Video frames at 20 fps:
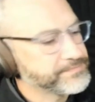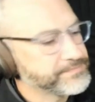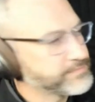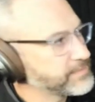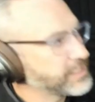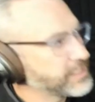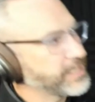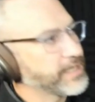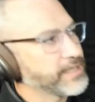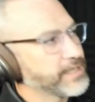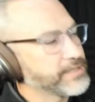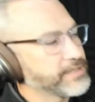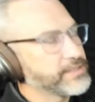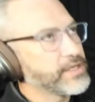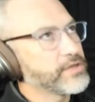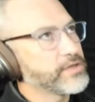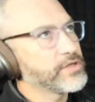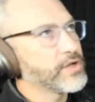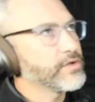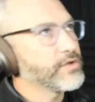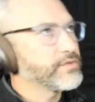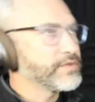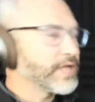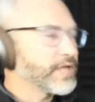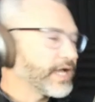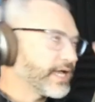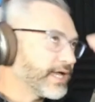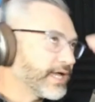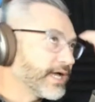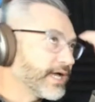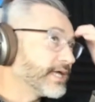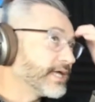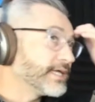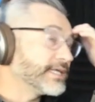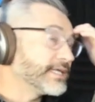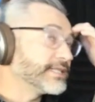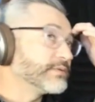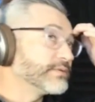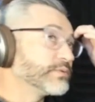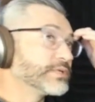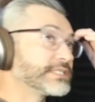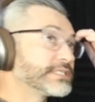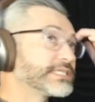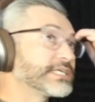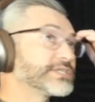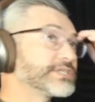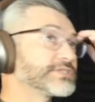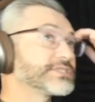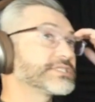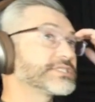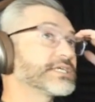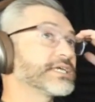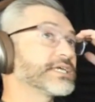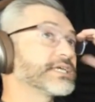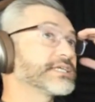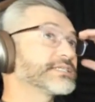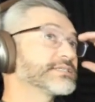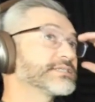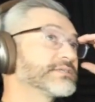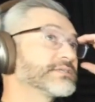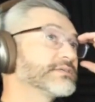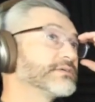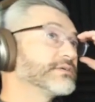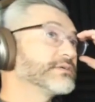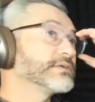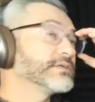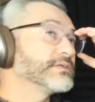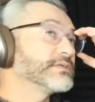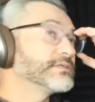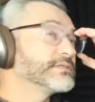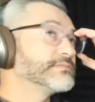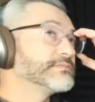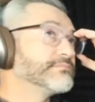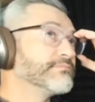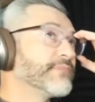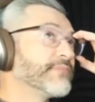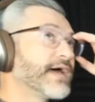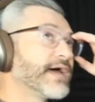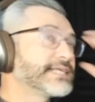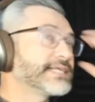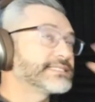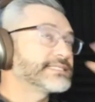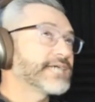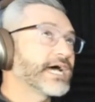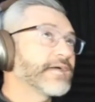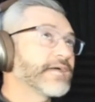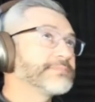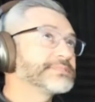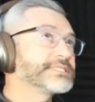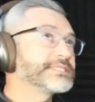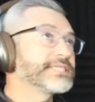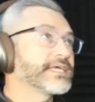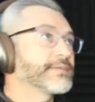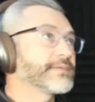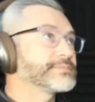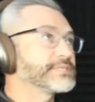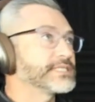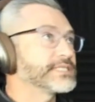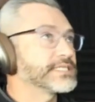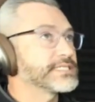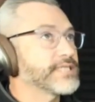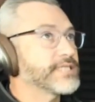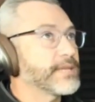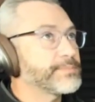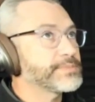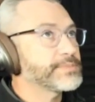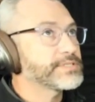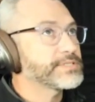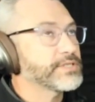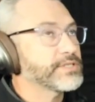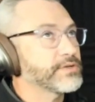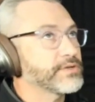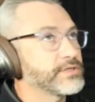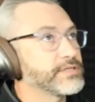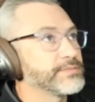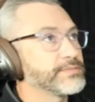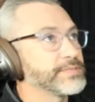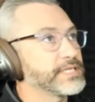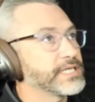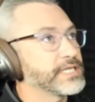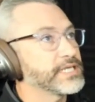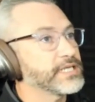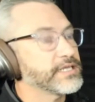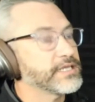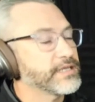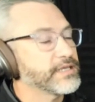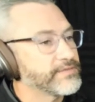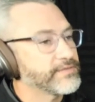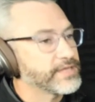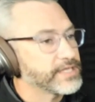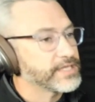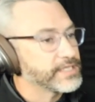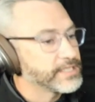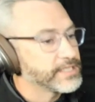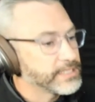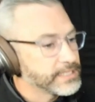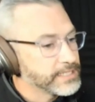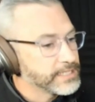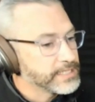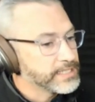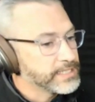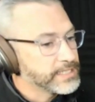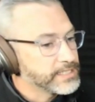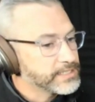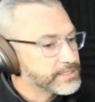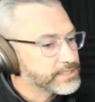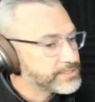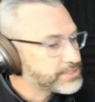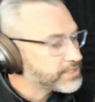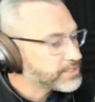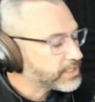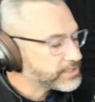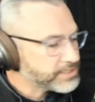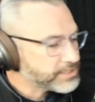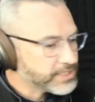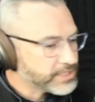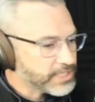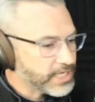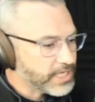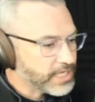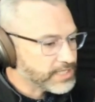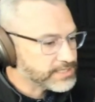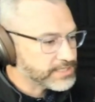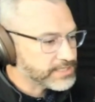Yeah. No. What's interesting is Matt timestamped this episode in the beginning of it. Construction costs